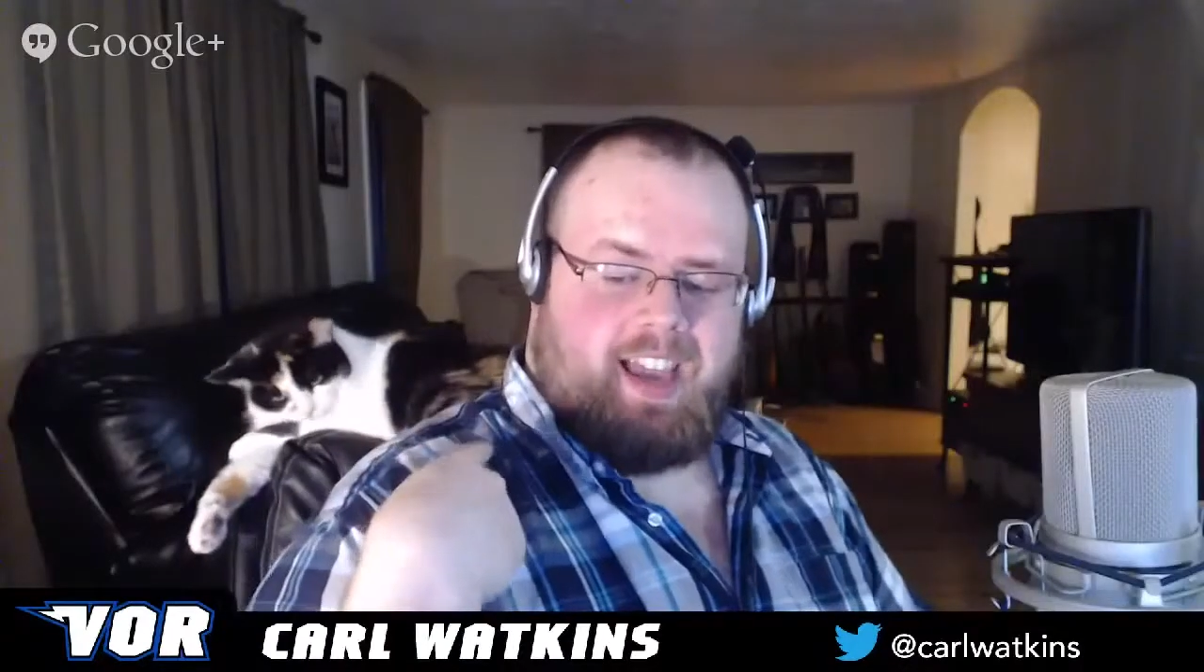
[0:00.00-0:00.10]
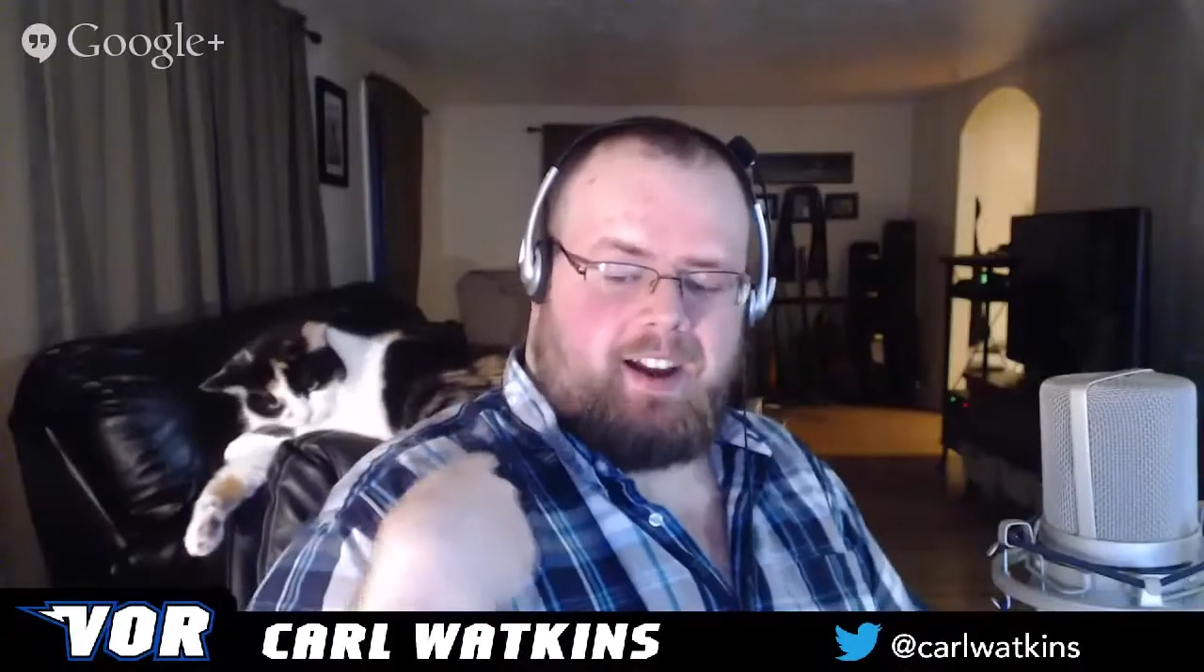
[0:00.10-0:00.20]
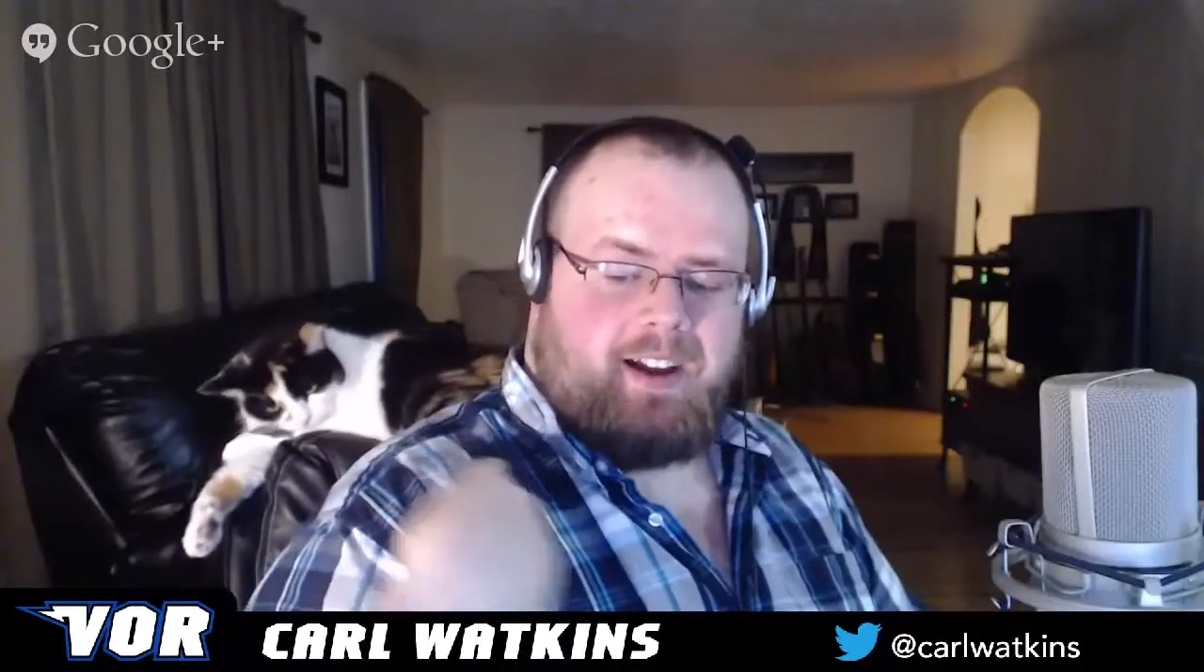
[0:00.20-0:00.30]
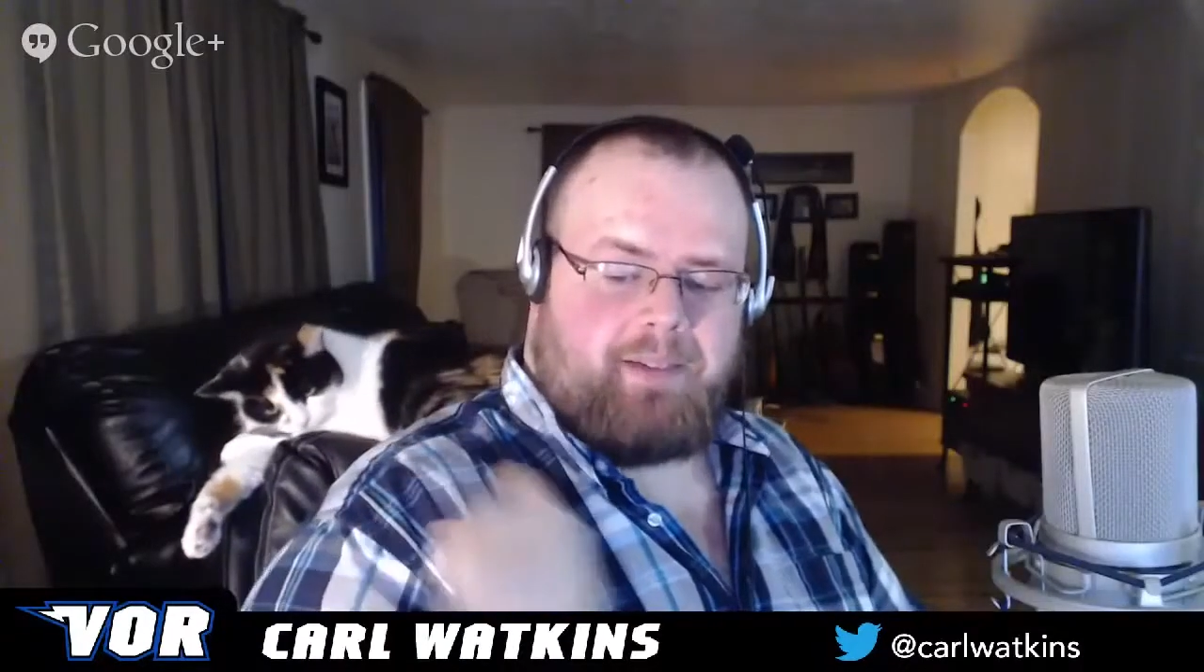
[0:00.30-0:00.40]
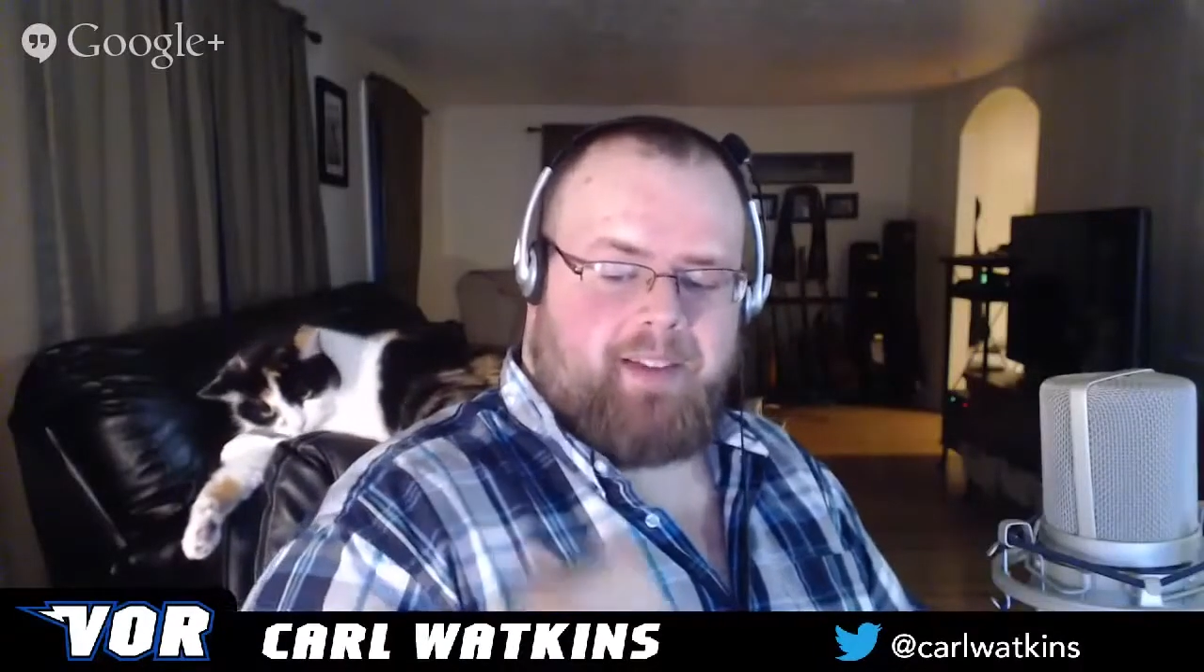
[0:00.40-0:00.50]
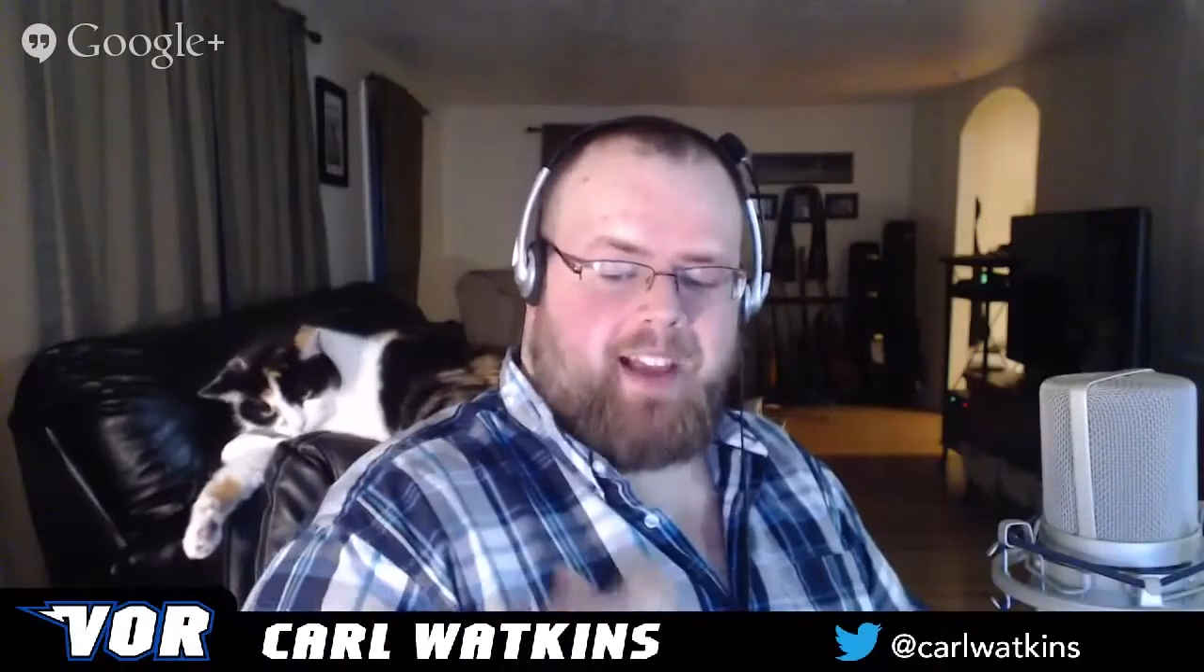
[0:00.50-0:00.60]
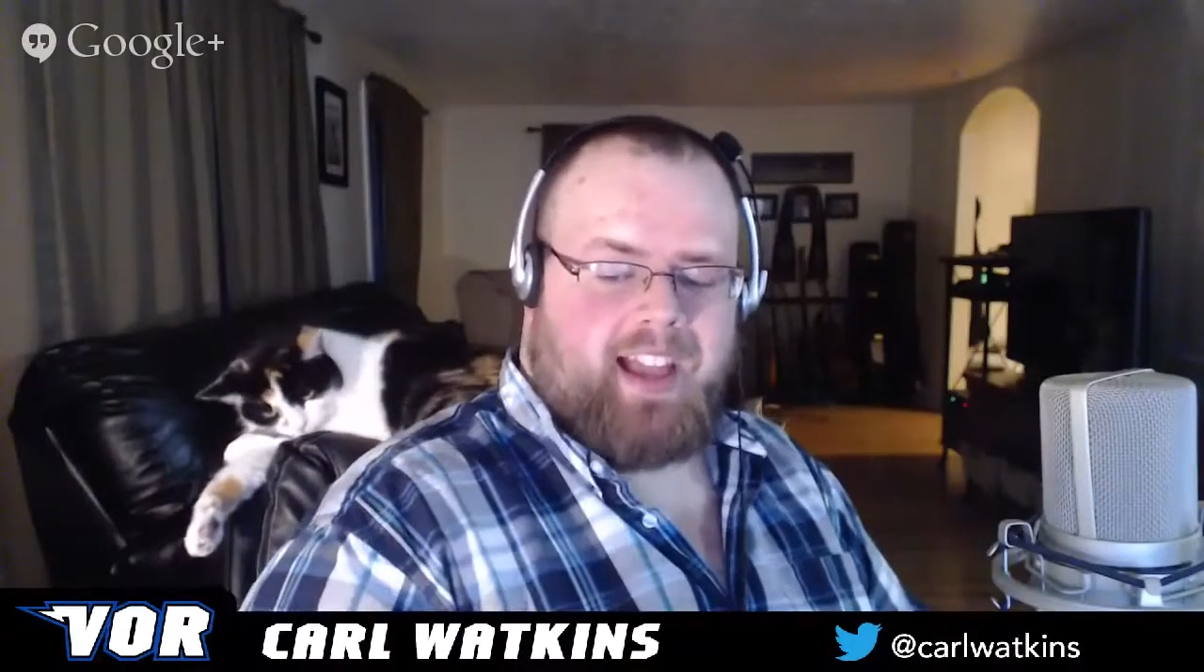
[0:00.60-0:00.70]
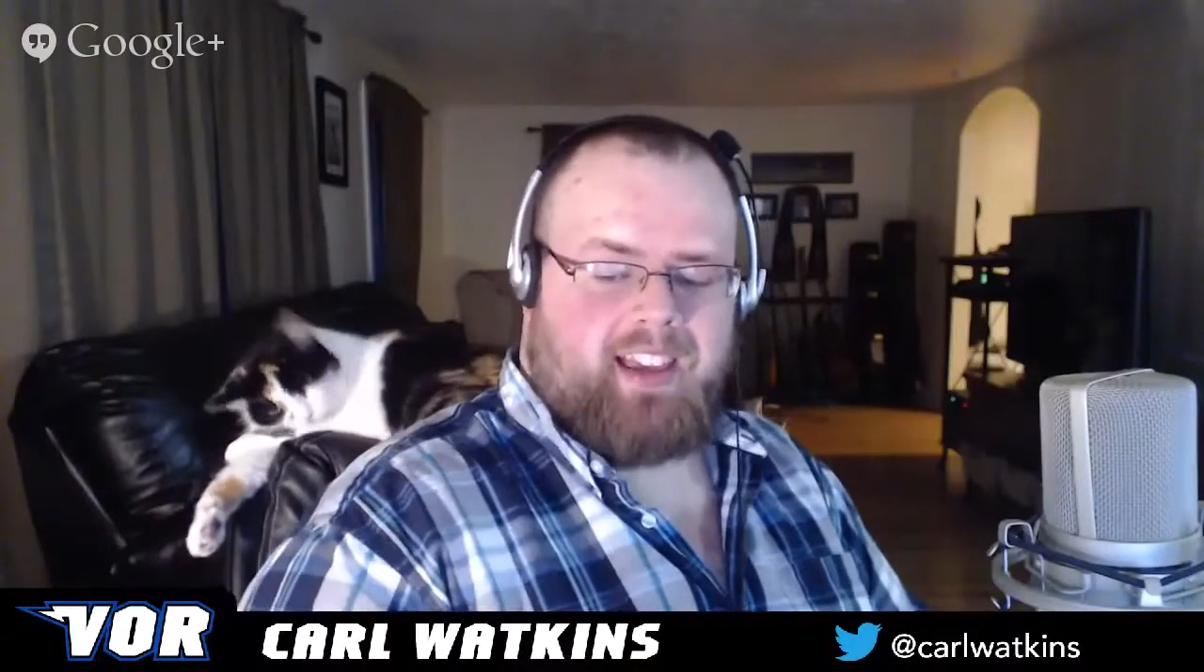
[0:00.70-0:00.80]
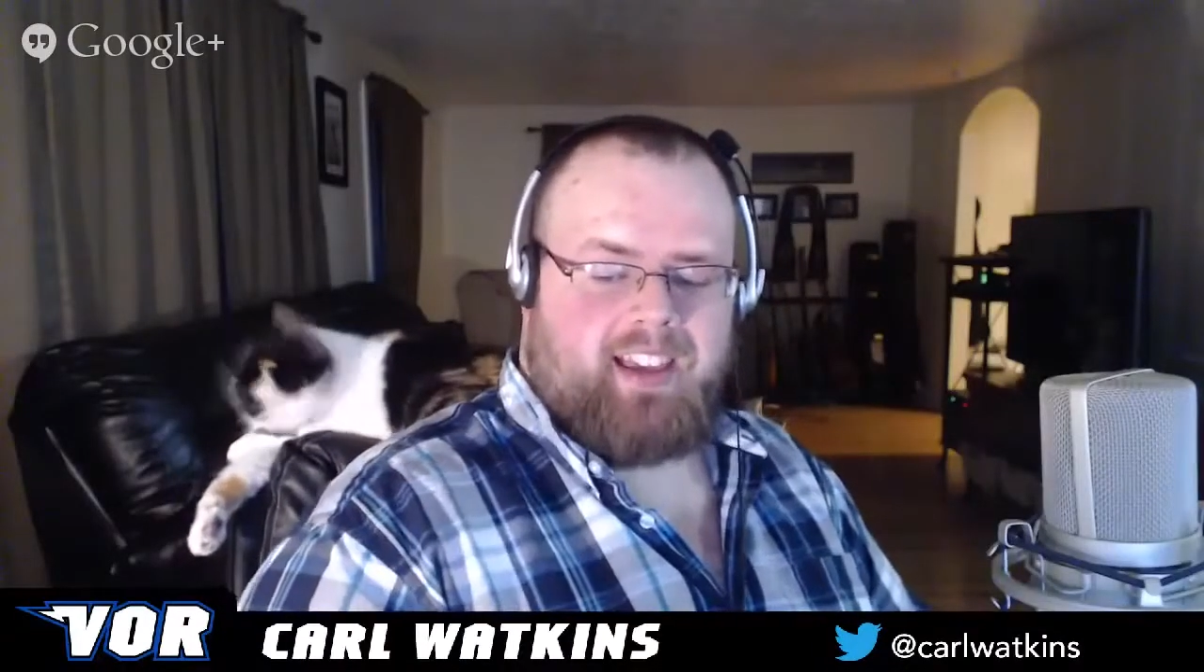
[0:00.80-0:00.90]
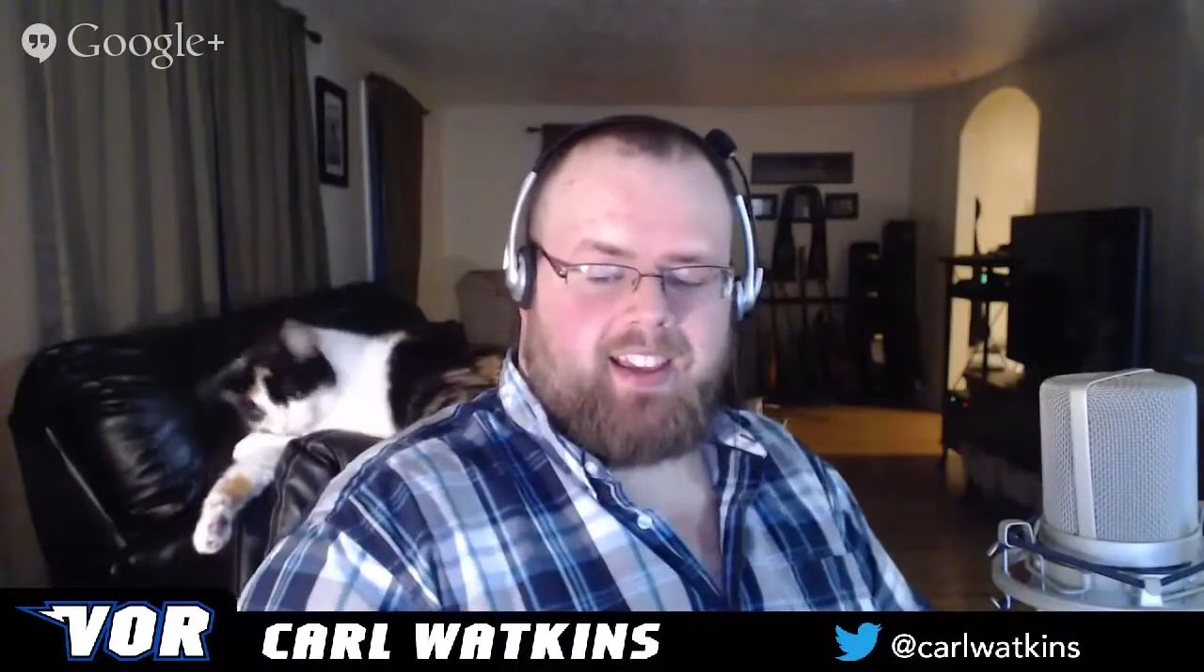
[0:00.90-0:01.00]
Cat on
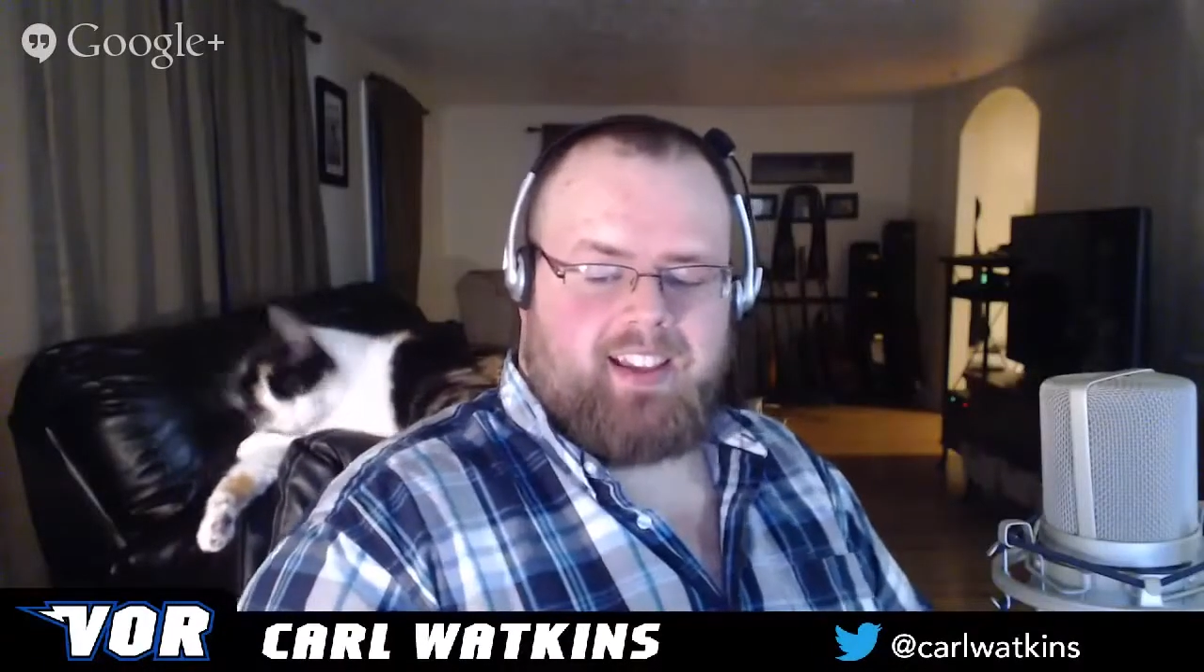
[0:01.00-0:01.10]
back.